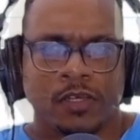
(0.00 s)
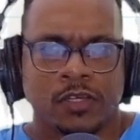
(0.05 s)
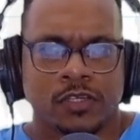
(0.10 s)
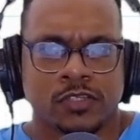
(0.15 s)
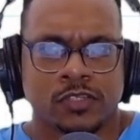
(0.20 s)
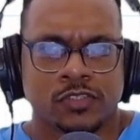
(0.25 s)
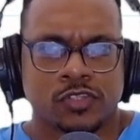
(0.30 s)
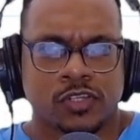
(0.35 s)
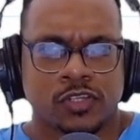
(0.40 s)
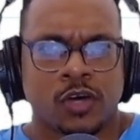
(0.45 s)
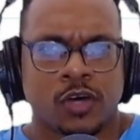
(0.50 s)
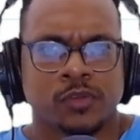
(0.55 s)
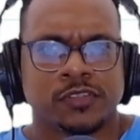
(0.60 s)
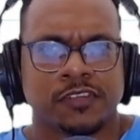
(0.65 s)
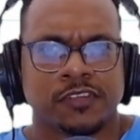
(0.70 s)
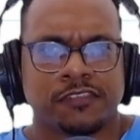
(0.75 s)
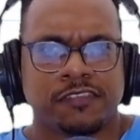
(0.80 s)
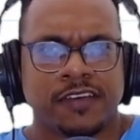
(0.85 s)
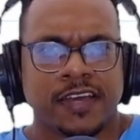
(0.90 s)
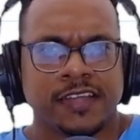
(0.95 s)
So now to
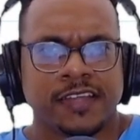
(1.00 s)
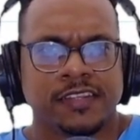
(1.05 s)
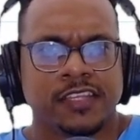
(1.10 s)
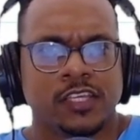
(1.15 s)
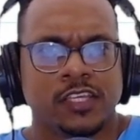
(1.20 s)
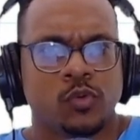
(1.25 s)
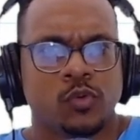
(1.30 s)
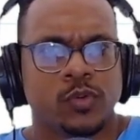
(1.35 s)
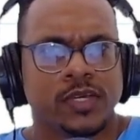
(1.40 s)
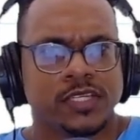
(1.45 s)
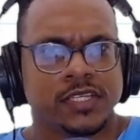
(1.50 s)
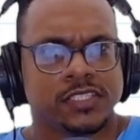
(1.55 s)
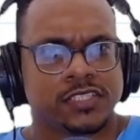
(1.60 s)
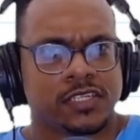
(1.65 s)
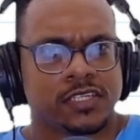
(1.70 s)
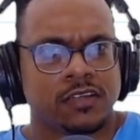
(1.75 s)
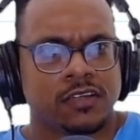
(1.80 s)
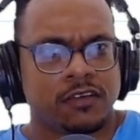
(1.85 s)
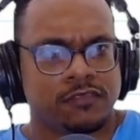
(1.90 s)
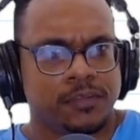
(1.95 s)
find the
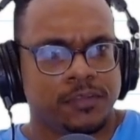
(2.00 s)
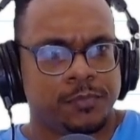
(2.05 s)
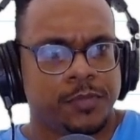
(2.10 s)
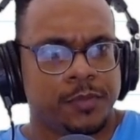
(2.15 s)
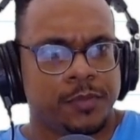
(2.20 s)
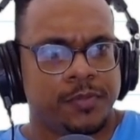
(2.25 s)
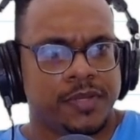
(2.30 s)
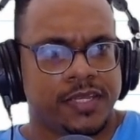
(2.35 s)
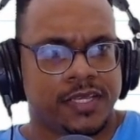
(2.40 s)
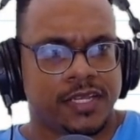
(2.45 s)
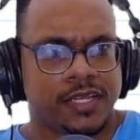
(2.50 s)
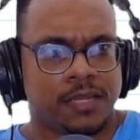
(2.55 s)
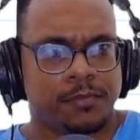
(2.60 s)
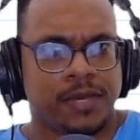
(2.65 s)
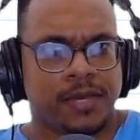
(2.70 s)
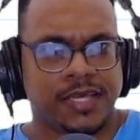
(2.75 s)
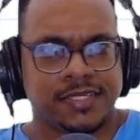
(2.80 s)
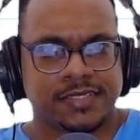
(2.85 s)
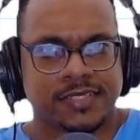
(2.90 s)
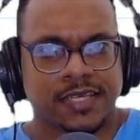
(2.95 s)
equation of the perpendicular
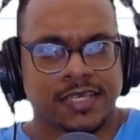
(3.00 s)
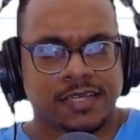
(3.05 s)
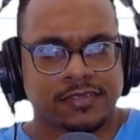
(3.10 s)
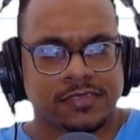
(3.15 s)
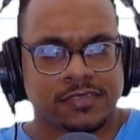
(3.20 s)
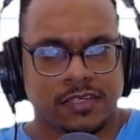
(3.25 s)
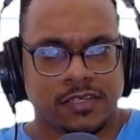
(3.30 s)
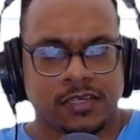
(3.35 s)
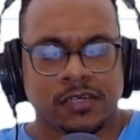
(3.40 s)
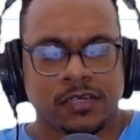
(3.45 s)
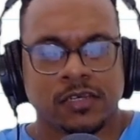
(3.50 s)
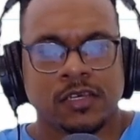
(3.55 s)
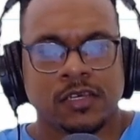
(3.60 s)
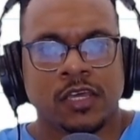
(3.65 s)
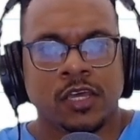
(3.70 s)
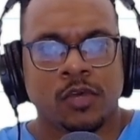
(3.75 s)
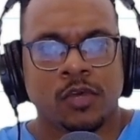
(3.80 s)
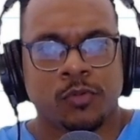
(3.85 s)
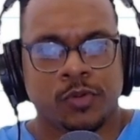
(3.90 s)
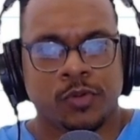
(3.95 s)
bisector,
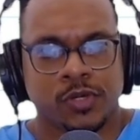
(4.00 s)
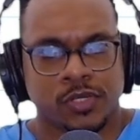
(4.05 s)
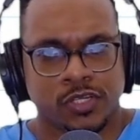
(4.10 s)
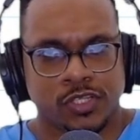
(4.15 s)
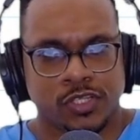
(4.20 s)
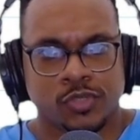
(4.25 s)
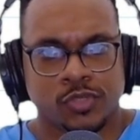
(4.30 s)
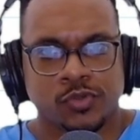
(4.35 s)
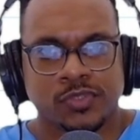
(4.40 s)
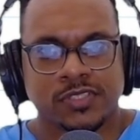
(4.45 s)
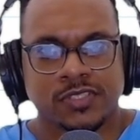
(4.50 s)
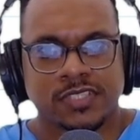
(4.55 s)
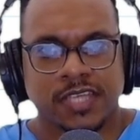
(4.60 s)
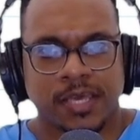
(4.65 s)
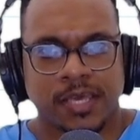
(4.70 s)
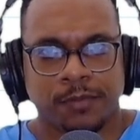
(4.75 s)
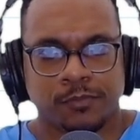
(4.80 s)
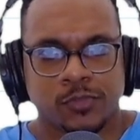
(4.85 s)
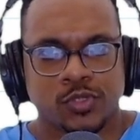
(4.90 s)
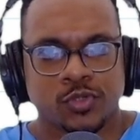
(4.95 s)
we're going to use
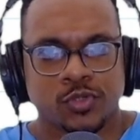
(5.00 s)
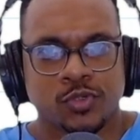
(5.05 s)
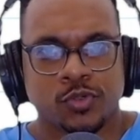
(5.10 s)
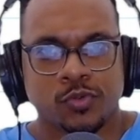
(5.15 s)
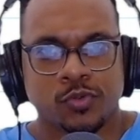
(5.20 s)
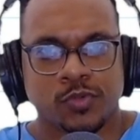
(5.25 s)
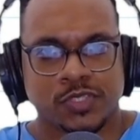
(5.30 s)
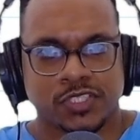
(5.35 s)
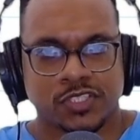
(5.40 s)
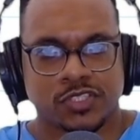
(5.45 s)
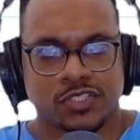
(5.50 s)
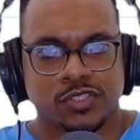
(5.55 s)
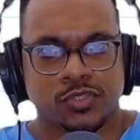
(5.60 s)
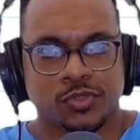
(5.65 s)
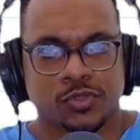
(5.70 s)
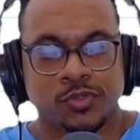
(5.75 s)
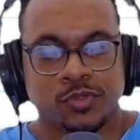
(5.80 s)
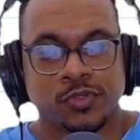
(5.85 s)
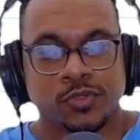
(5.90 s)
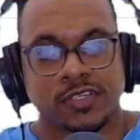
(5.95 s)
M2, which is
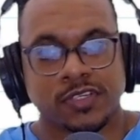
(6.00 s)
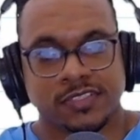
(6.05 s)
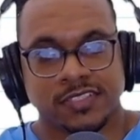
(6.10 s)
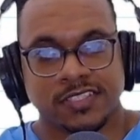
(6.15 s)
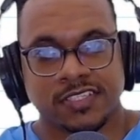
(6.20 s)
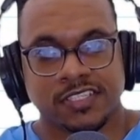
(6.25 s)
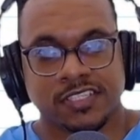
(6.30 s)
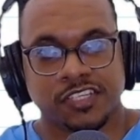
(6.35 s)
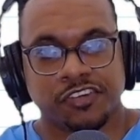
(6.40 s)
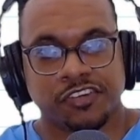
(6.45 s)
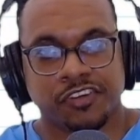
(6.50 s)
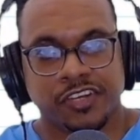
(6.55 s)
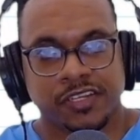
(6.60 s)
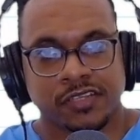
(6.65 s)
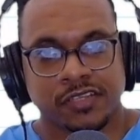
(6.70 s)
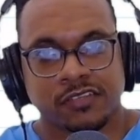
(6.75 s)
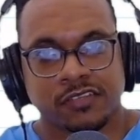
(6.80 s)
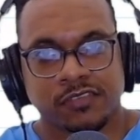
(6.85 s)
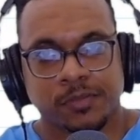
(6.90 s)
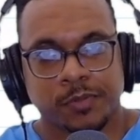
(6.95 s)
2, because this is the
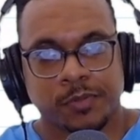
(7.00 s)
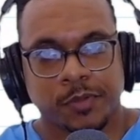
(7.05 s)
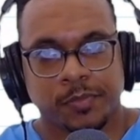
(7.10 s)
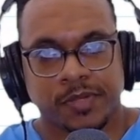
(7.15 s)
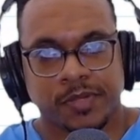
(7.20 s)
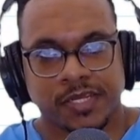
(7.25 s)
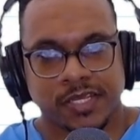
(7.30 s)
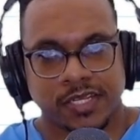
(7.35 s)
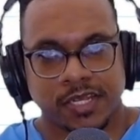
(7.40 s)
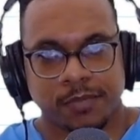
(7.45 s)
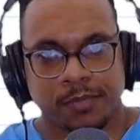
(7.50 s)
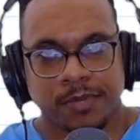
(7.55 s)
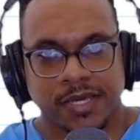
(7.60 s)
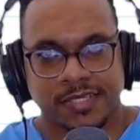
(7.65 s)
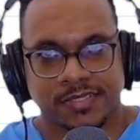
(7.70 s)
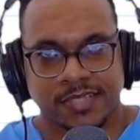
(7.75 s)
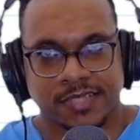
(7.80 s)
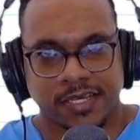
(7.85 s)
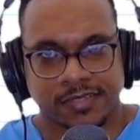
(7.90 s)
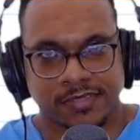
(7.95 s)
gradient of the perpendicular
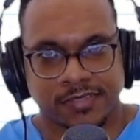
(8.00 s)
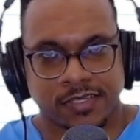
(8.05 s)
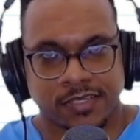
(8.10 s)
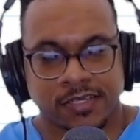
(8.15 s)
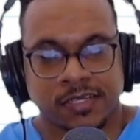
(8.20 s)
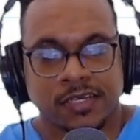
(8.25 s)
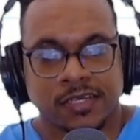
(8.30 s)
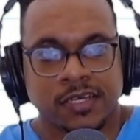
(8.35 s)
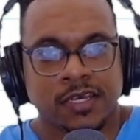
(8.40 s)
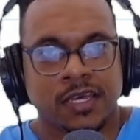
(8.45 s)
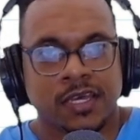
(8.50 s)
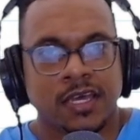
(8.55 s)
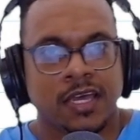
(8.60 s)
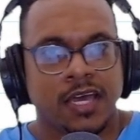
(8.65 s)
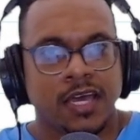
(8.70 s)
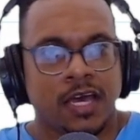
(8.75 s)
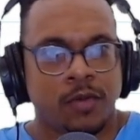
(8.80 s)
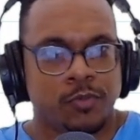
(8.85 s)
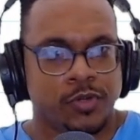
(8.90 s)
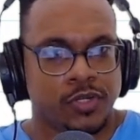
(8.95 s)
bisector.
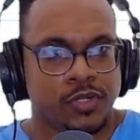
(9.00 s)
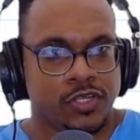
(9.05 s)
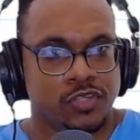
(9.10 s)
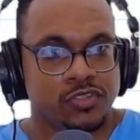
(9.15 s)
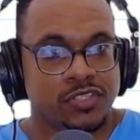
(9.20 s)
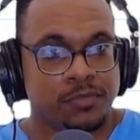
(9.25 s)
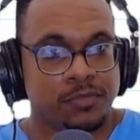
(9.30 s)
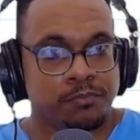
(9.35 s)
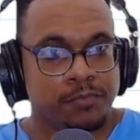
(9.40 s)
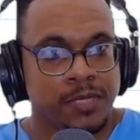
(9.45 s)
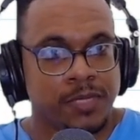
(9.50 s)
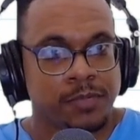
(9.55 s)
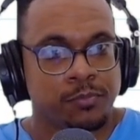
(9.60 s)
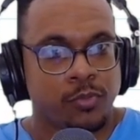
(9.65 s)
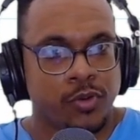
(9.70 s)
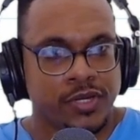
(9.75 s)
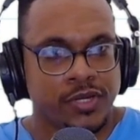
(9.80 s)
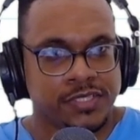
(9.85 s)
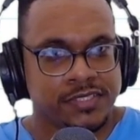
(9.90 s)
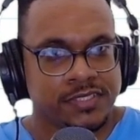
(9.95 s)
And we're going to use the
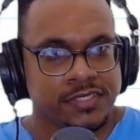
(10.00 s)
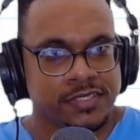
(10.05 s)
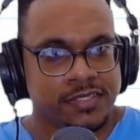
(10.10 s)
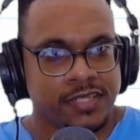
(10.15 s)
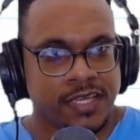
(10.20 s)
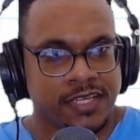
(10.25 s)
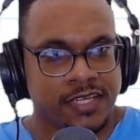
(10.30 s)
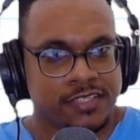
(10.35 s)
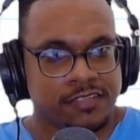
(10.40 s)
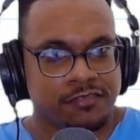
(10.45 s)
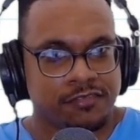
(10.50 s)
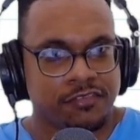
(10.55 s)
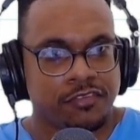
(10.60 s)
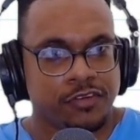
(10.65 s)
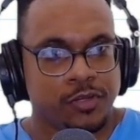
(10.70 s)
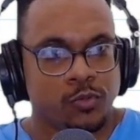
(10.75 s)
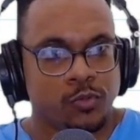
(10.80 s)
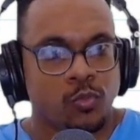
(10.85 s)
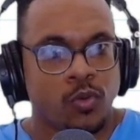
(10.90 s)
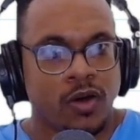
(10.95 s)
midpoint, negative
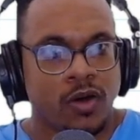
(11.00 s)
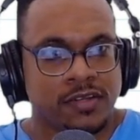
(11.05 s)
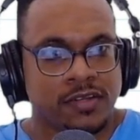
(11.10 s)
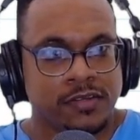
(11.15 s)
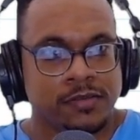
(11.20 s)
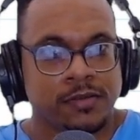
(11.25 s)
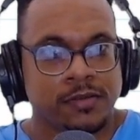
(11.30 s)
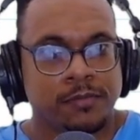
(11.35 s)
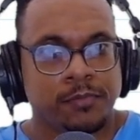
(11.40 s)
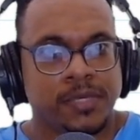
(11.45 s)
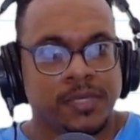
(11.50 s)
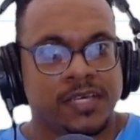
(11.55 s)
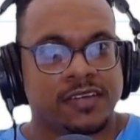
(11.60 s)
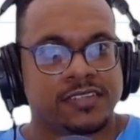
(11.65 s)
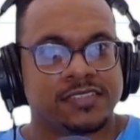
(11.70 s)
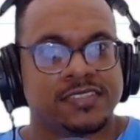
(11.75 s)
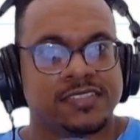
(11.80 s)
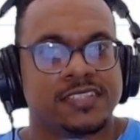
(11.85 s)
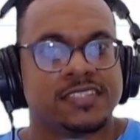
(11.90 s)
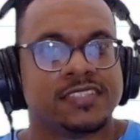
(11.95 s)
3, 1,
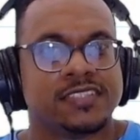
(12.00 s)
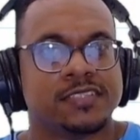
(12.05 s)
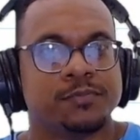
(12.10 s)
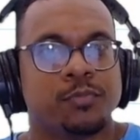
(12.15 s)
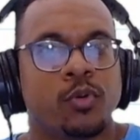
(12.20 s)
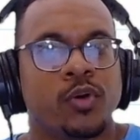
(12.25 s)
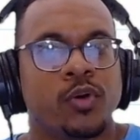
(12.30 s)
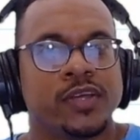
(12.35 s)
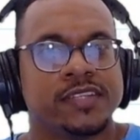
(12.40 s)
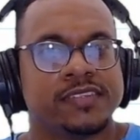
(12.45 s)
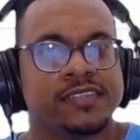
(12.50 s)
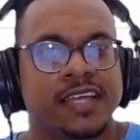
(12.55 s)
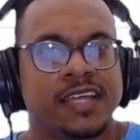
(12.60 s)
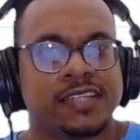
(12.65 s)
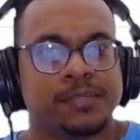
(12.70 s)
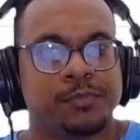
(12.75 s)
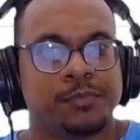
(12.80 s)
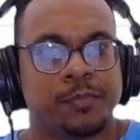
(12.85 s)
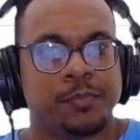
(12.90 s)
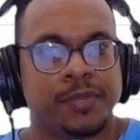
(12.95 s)
because this is the point that
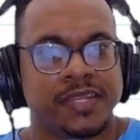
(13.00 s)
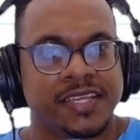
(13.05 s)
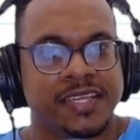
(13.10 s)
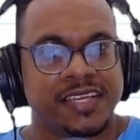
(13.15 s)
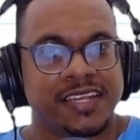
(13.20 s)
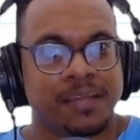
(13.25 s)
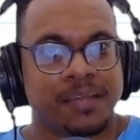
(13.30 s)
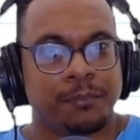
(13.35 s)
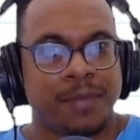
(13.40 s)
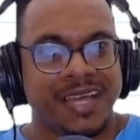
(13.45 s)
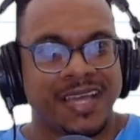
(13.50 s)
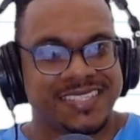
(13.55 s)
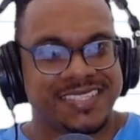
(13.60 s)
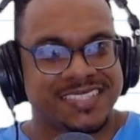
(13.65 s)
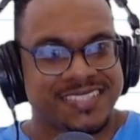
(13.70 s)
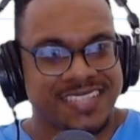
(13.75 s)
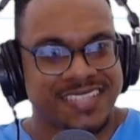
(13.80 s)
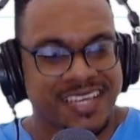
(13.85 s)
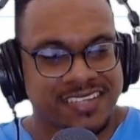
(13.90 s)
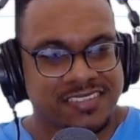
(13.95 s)
the perpendicular
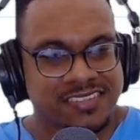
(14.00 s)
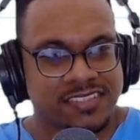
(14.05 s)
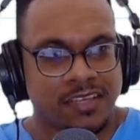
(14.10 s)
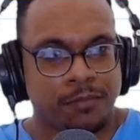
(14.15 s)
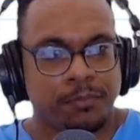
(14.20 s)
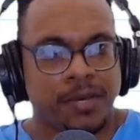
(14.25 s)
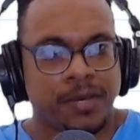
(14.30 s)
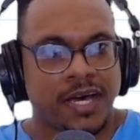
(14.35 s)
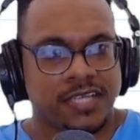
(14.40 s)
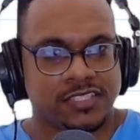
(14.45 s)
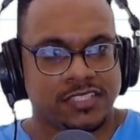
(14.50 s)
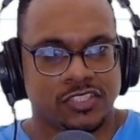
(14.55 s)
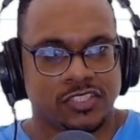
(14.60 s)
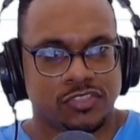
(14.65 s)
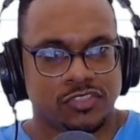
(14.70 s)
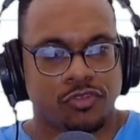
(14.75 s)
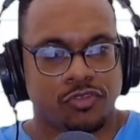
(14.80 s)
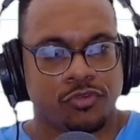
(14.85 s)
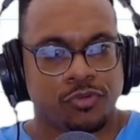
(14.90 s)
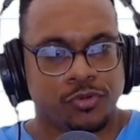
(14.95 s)
bisector
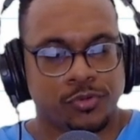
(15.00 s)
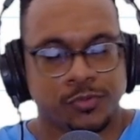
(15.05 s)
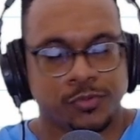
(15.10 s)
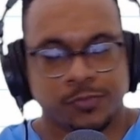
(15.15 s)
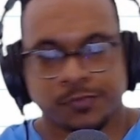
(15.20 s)
passes through.